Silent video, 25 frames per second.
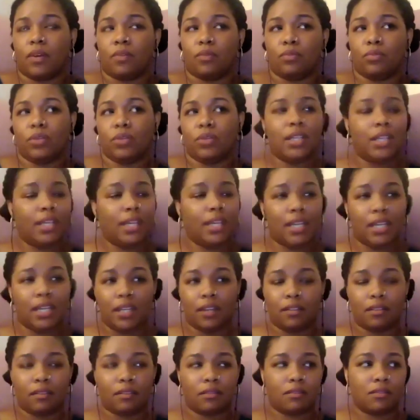
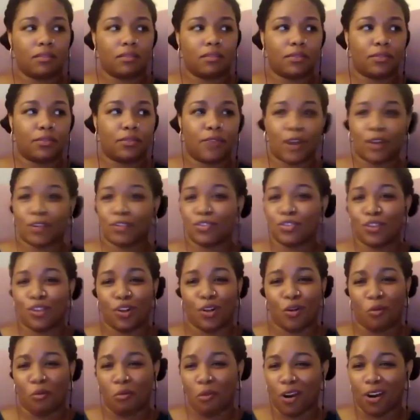really
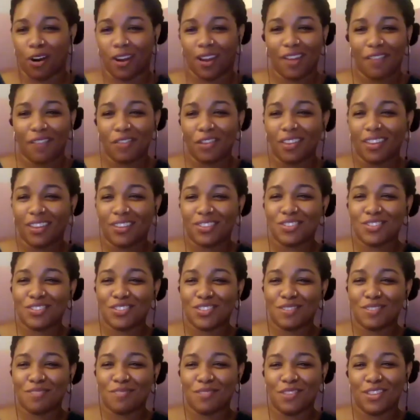functional working
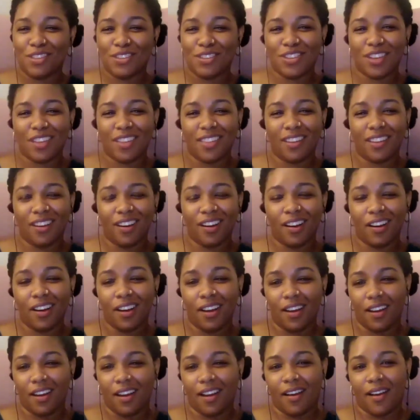relationship with each other,
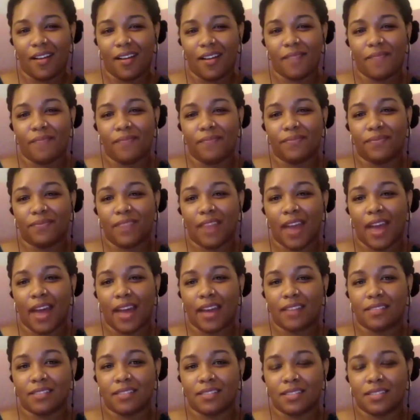mm-hmm. um,
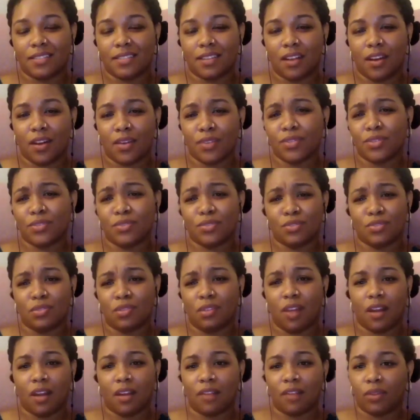and also do a
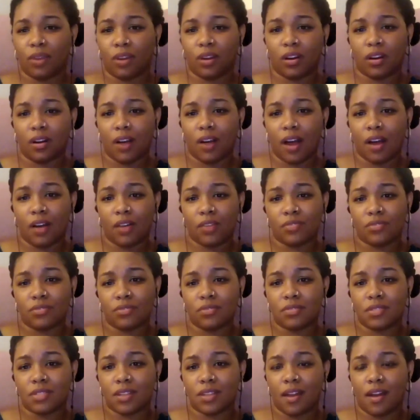lot of work
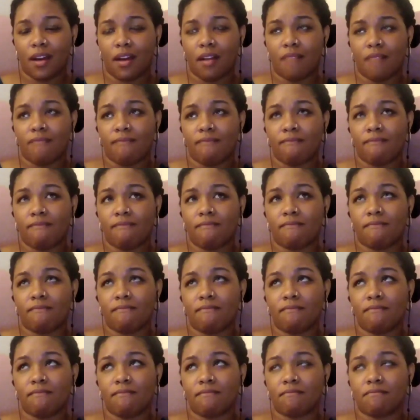around um,
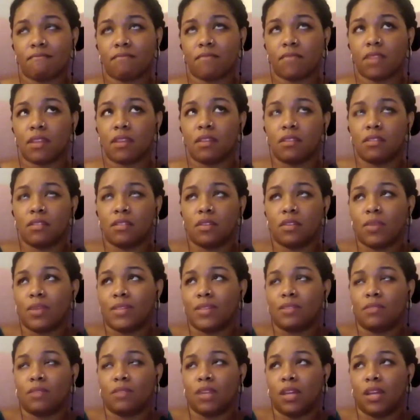the ways
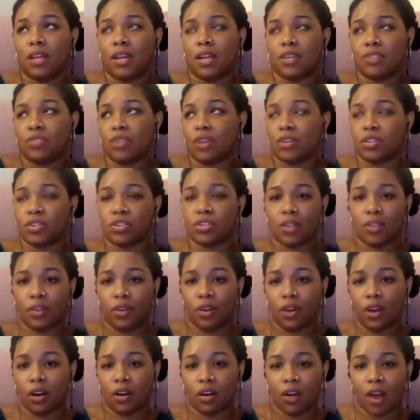that we interact with each
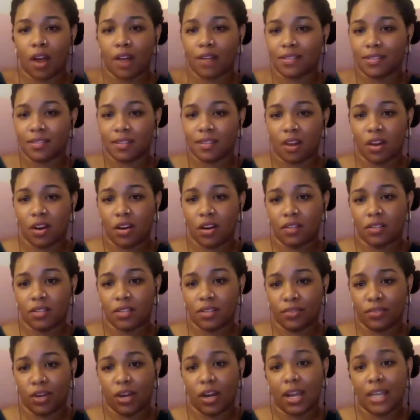other across our
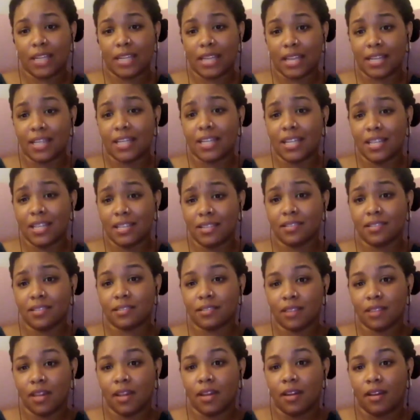differing
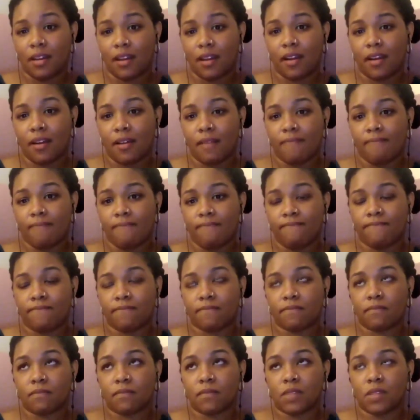identities. Mm-hmm
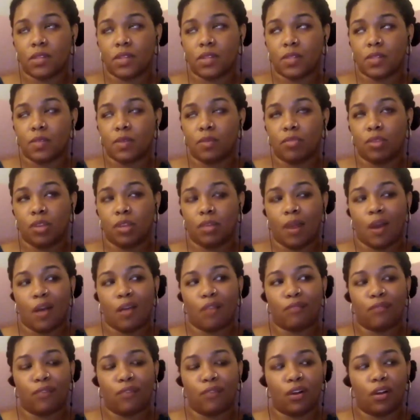so that's been pretty
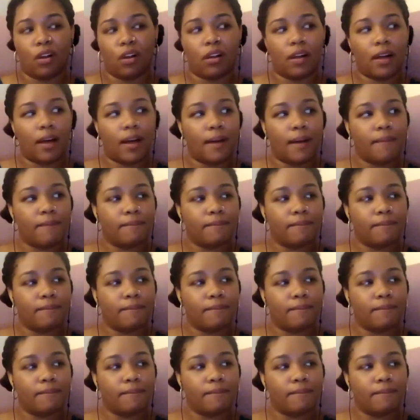powerful. Um,